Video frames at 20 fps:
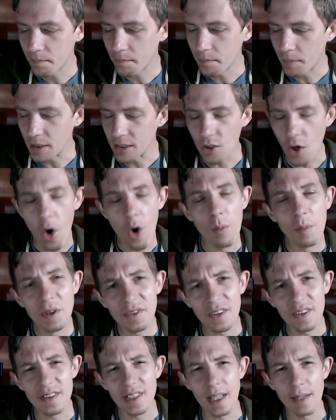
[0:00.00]
but it's
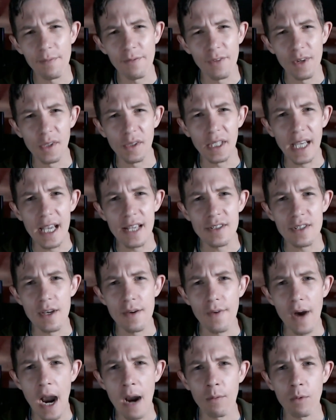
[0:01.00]
almost the same feeling as
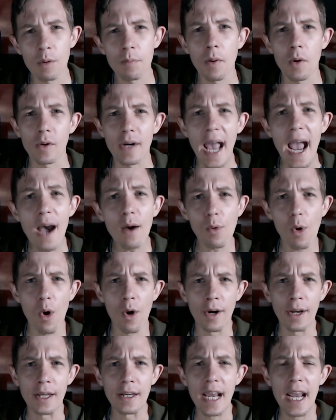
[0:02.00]
if I were burnt out
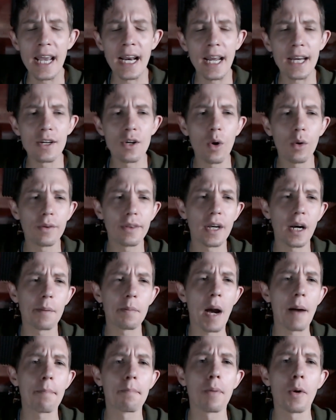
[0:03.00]
on it. And I know that I'm
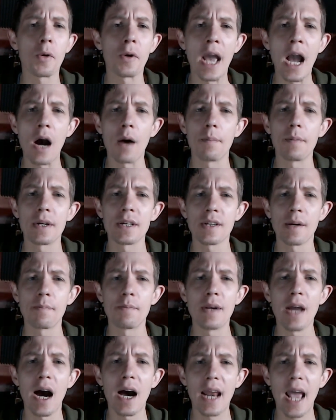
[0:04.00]
not burnt out because I'm
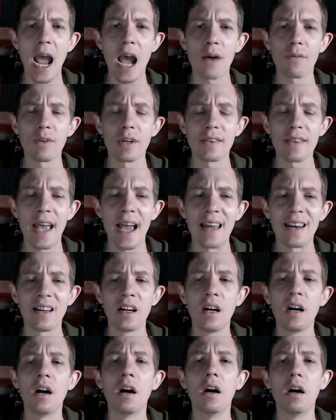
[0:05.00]
not having that,
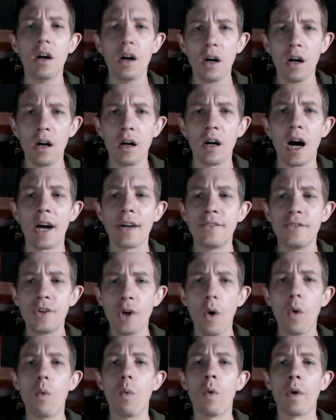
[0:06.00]
ugh, I
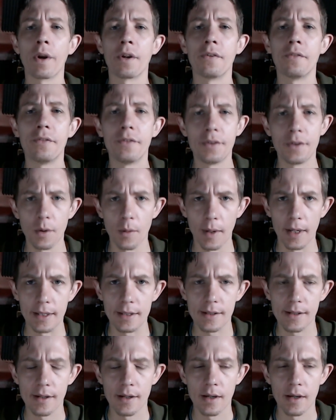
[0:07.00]
don't want to do
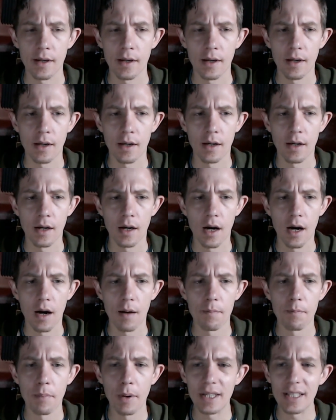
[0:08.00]
it.
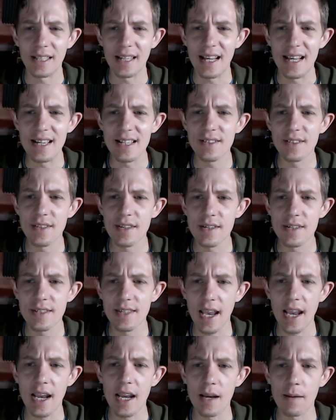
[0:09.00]
But it is the
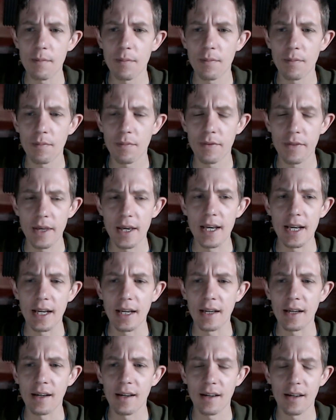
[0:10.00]
same
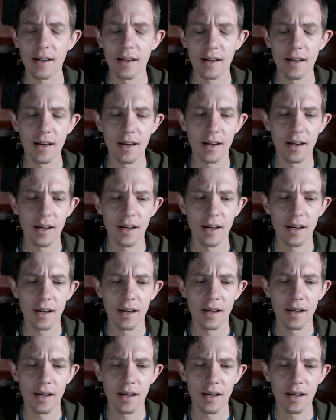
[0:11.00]
thing
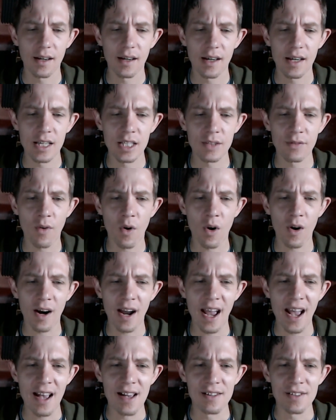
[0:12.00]
as far
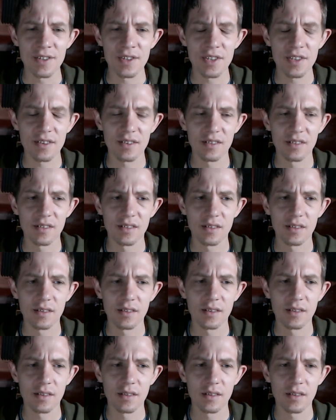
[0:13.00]
as
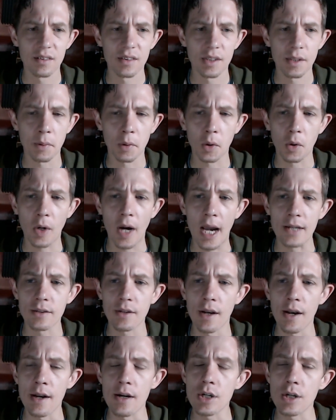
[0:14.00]
the
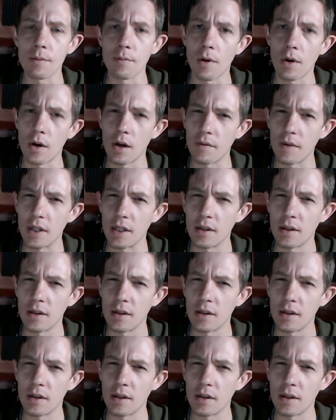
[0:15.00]
procrastination part of it.